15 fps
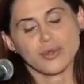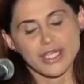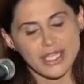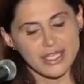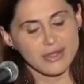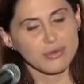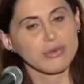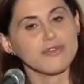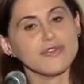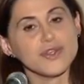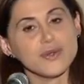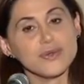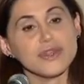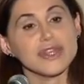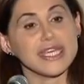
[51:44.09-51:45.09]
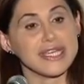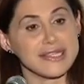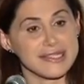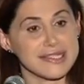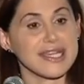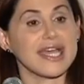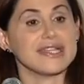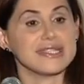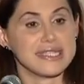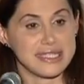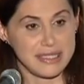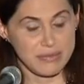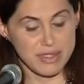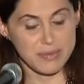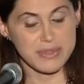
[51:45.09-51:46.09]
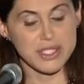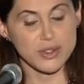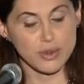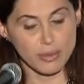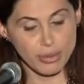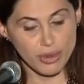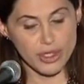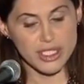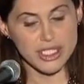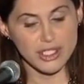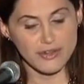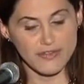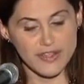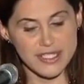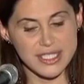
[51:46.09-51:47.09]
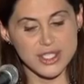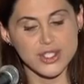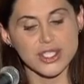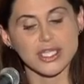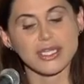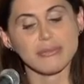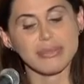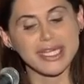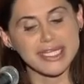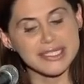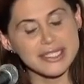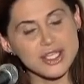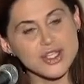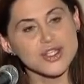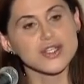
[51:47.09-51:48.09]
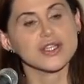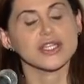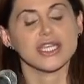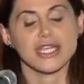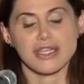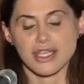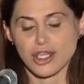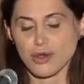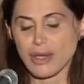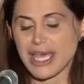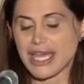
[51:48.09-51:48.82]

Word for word: We reviewed things, signs, and symptoms to report to your physician, but additionally, you know,